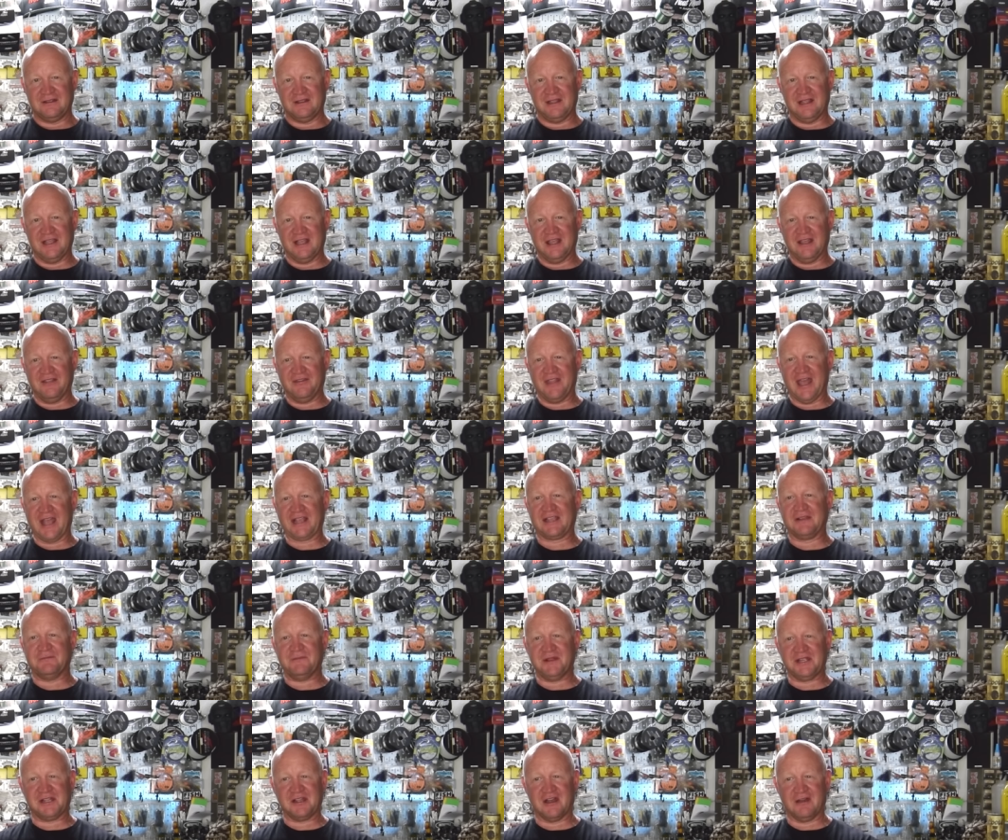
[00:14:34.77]
And that
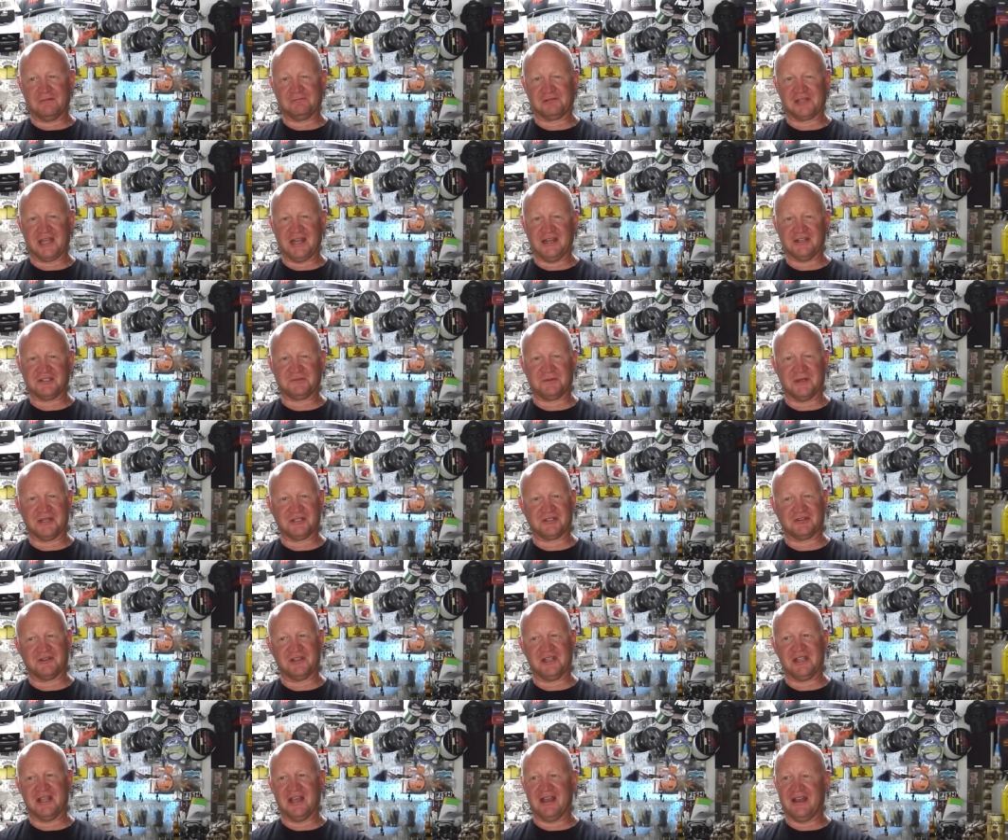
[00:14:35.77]
can be complicated,
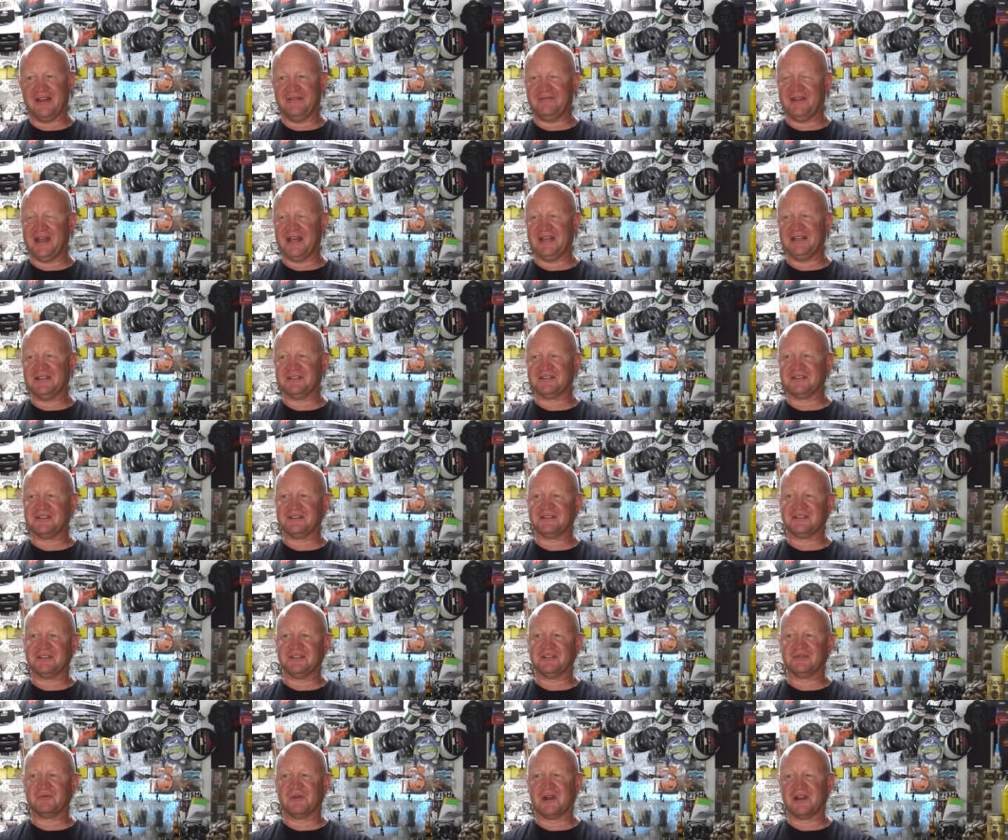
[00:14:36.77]
especially I've had
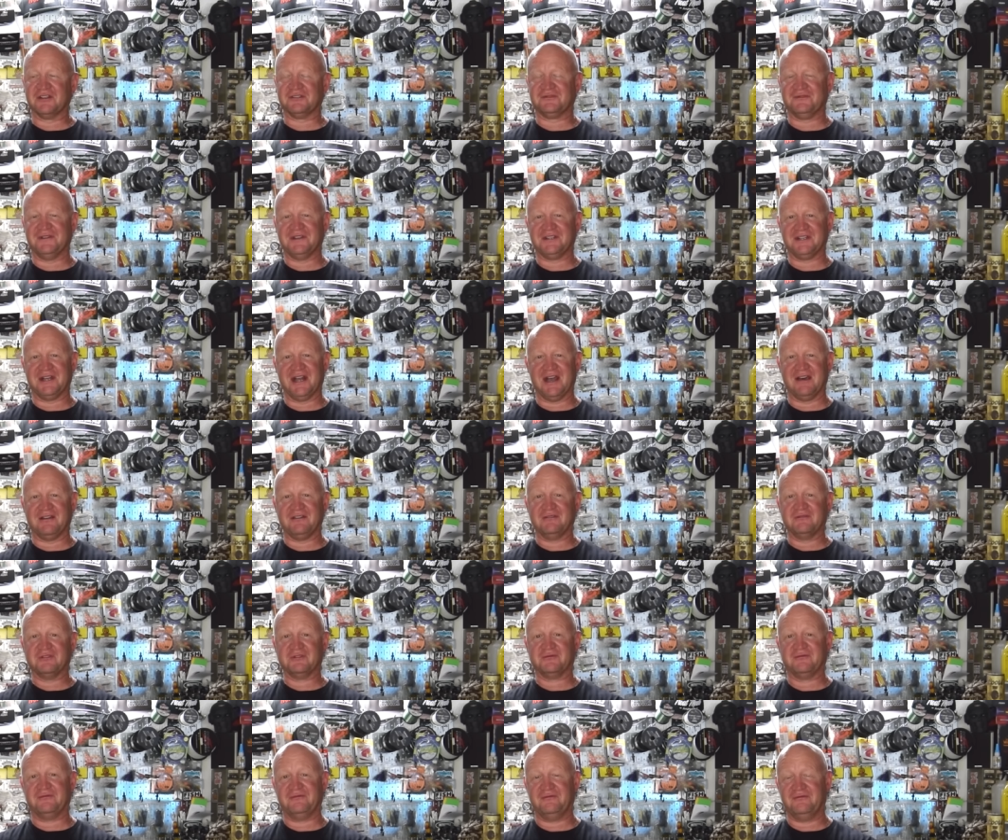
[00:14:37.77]
instances where I was fishing out and it
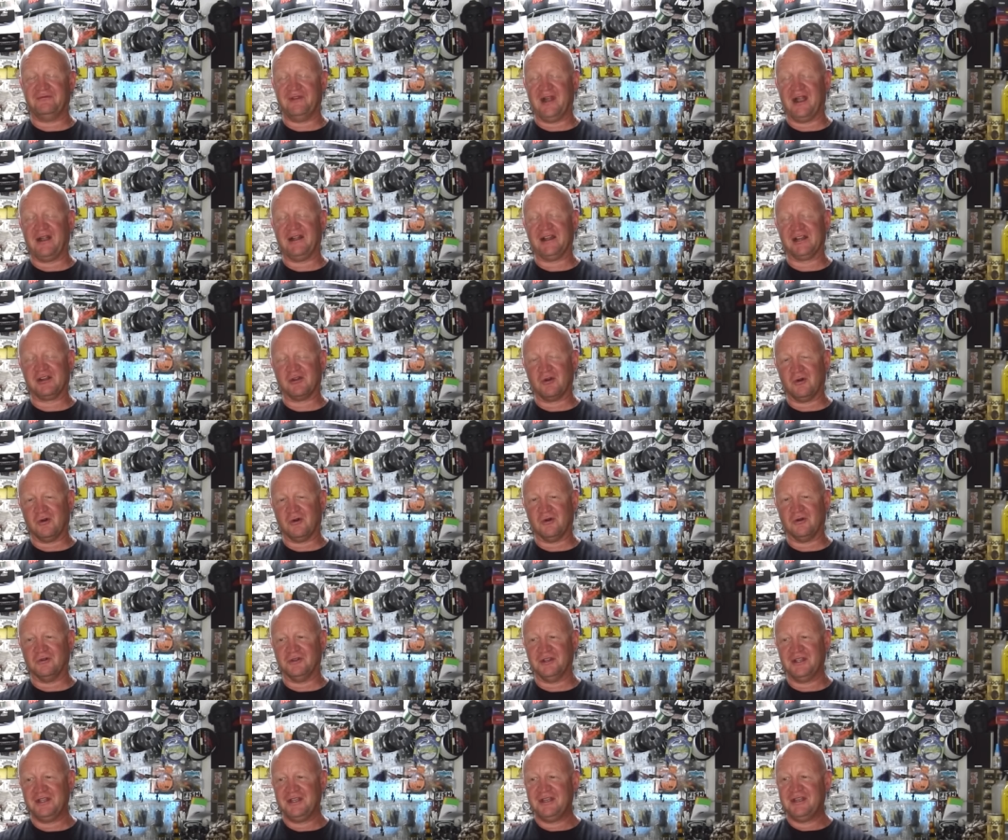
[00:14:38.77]
was very
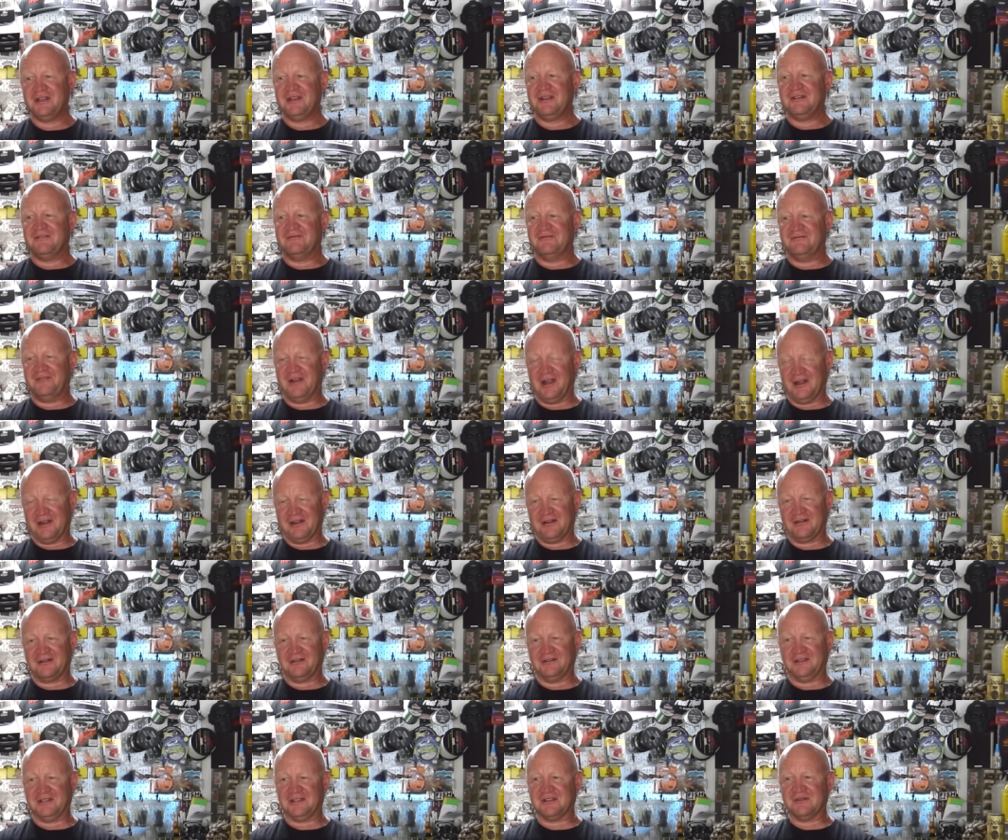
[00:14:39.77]
cold, very
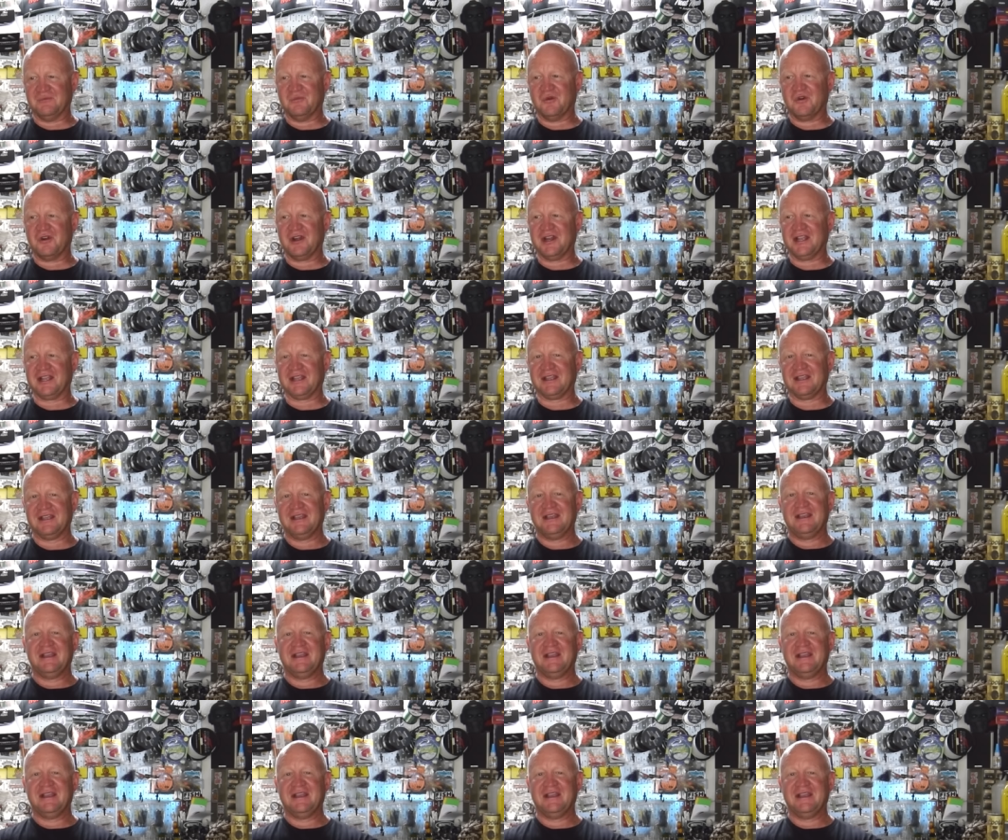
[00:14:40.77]
early in the morning,